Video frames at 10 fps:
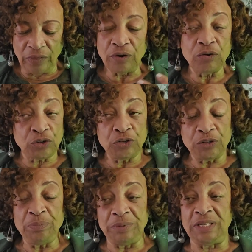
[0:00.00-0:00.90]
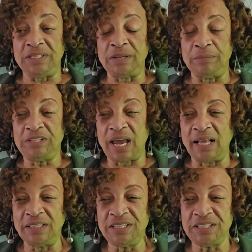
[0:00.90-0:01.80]
there could be some
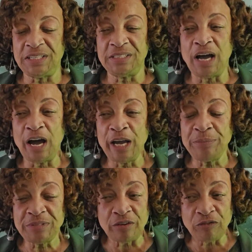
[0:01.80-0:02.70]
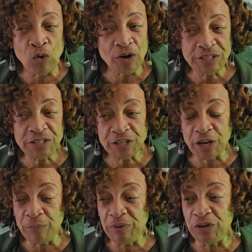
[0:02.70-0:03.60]
challenging times. Of course, it's
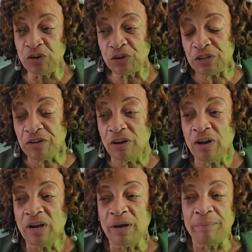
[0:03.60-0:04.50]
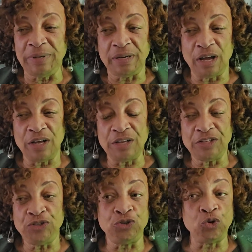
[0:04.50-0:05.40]
going to be good
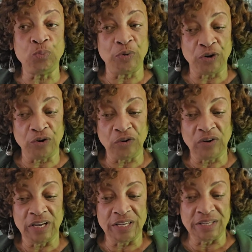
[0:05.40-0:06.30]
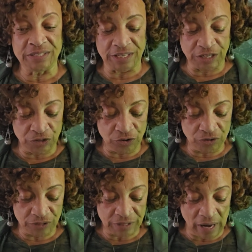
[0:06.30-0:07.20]
because Jupiter is in
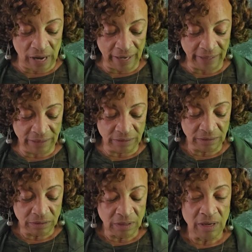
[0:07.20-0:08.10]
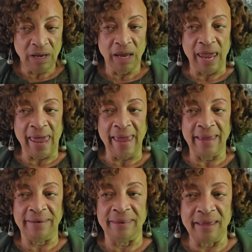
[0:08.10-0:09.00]
your sign,
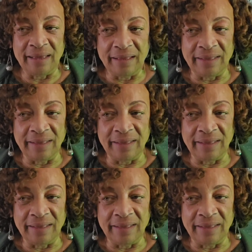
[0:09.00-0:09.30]
and